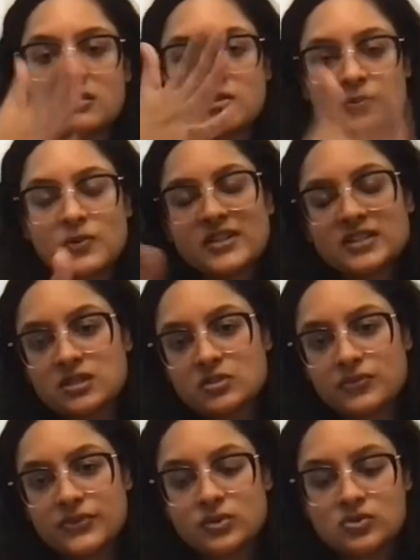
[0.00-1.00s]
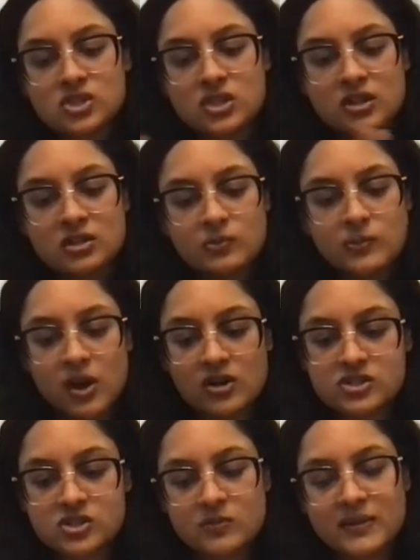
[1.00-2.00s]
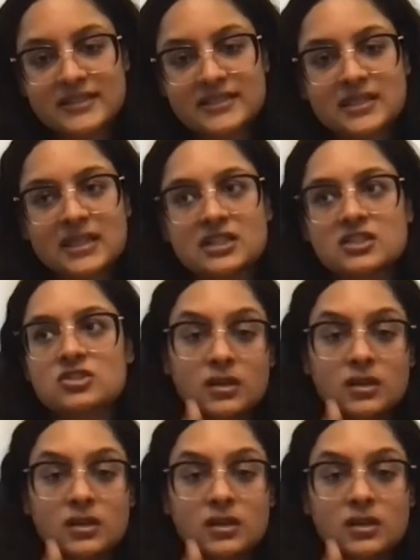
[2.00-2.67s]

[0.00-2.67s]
to present to future to blocks to blessings